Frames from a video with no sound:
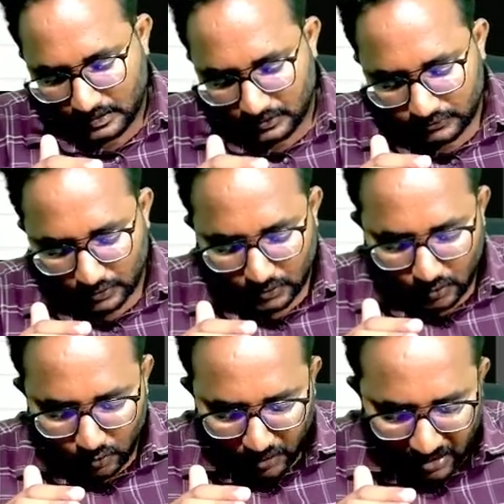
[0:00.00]
So
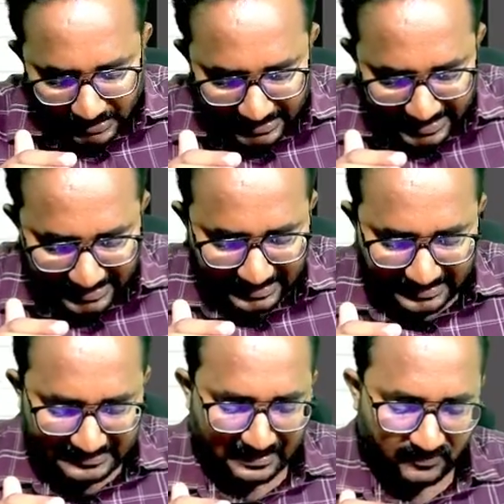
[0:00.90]
208
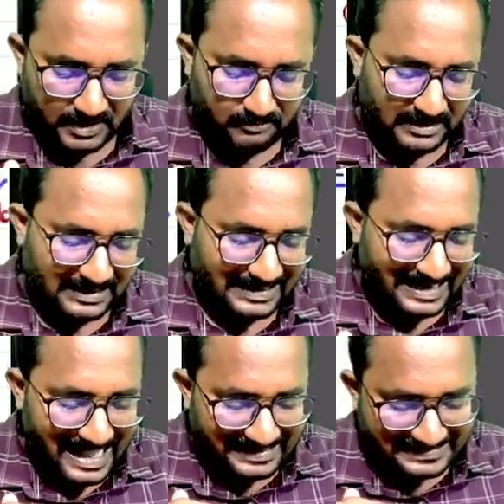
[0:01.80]
is nothing but
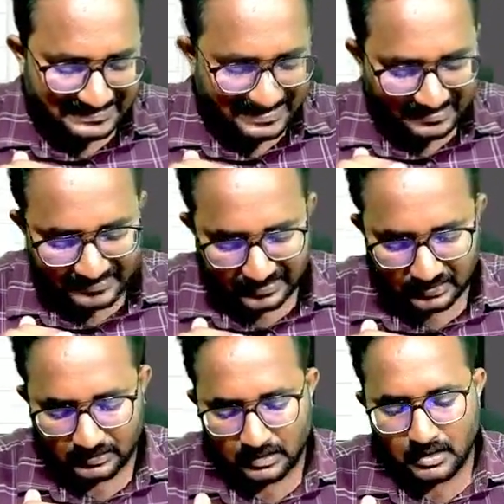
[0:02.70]

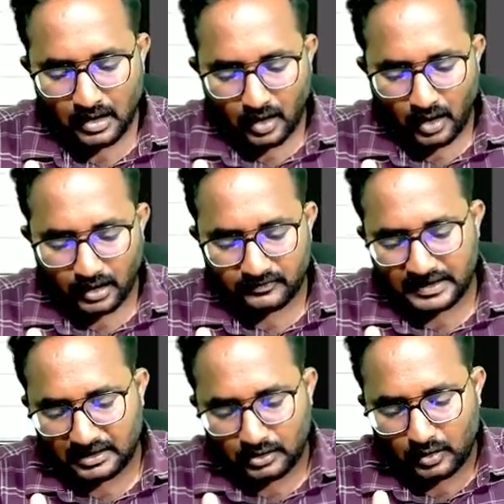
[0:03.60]
relaxation, or we
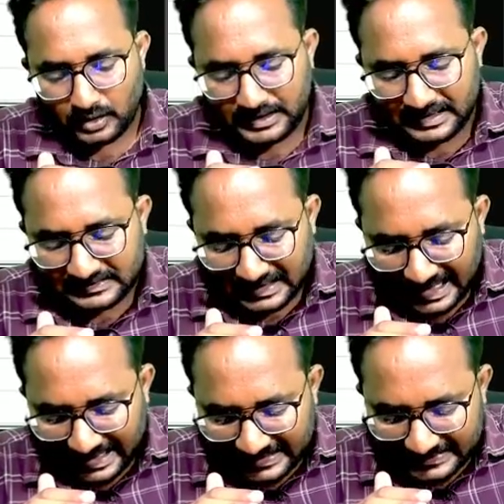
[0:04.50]
can call it as an
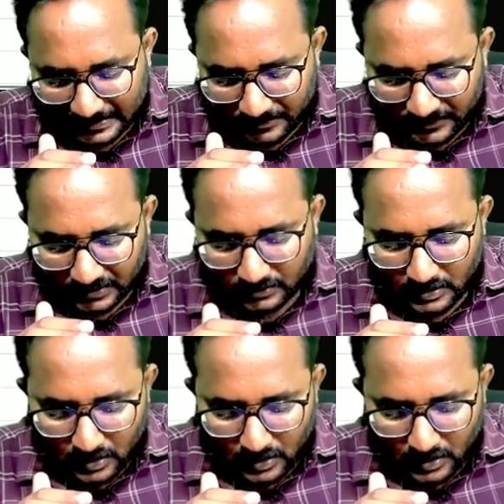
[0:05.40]
exception.